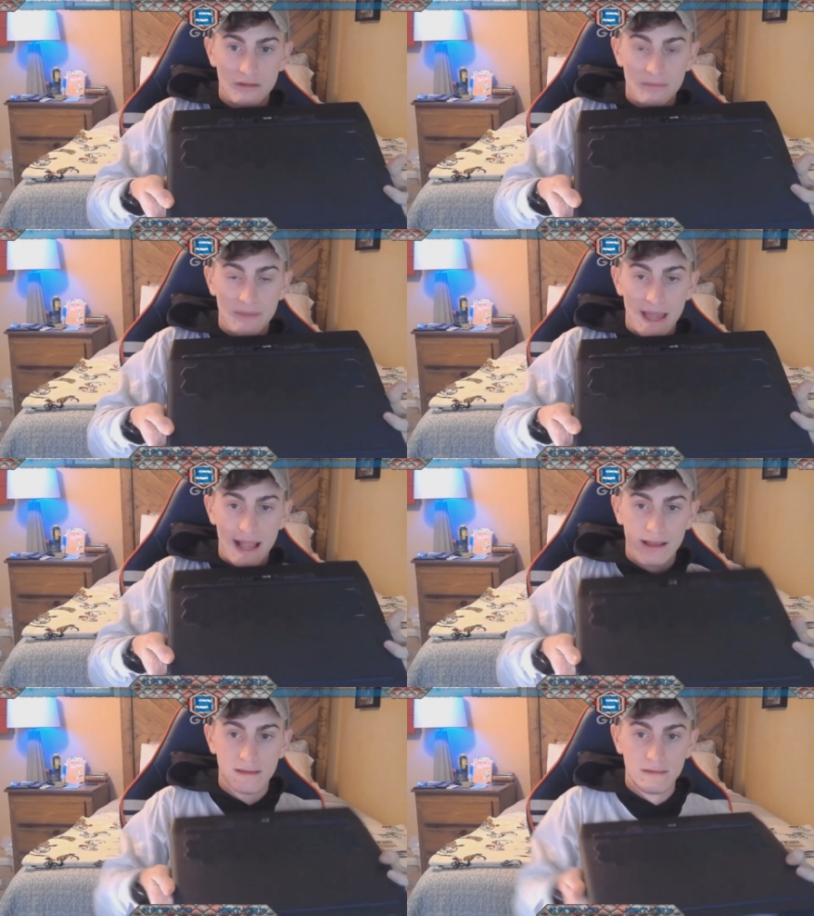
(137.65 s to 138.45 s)
the
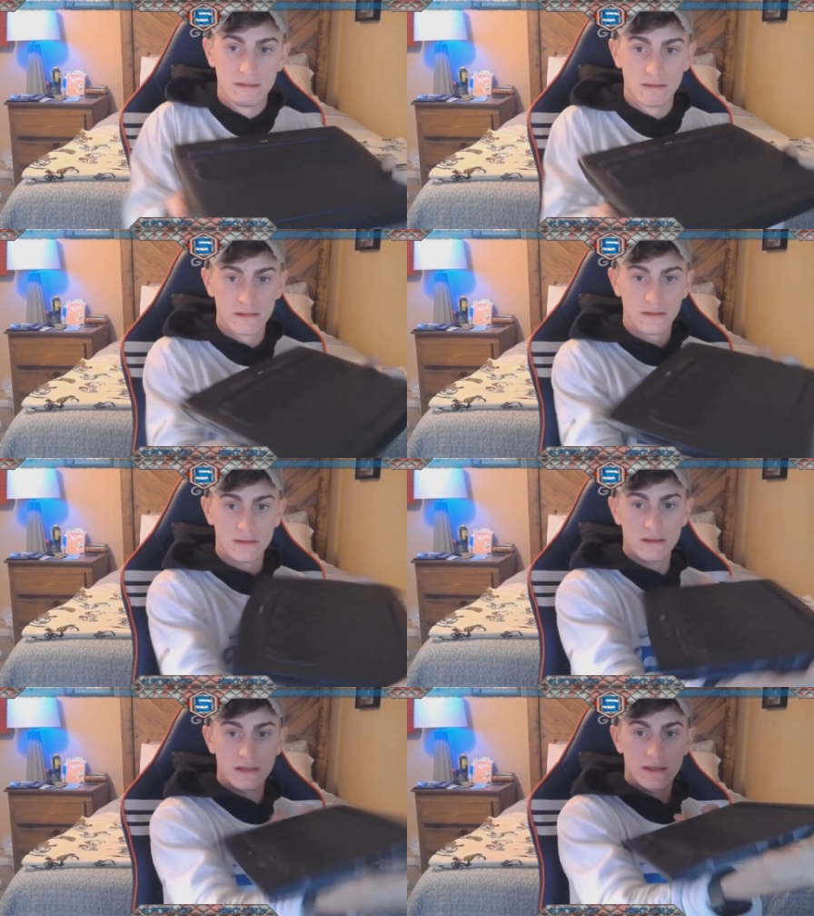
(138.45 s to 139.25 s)
back,
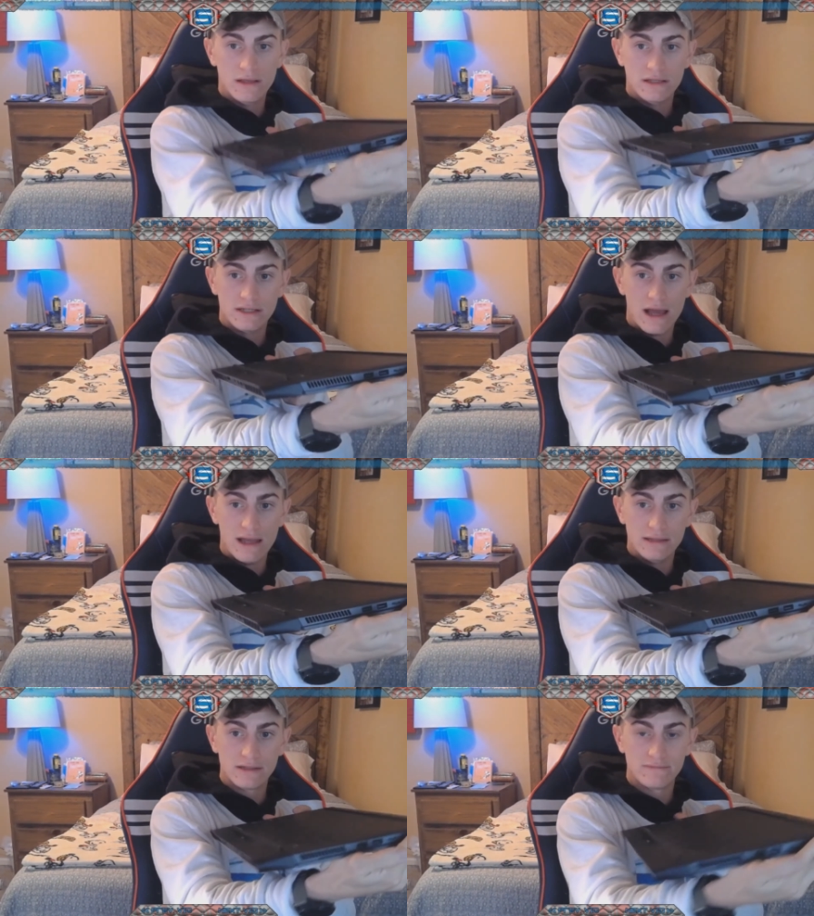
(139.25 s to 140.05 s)

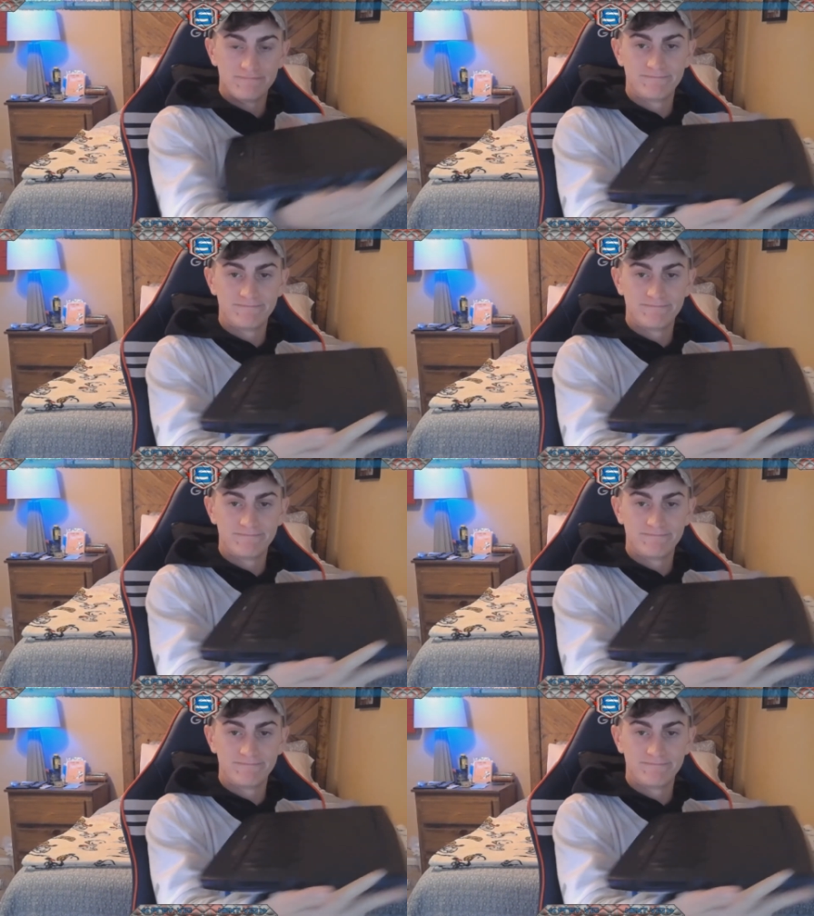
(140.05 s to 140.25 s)
sides.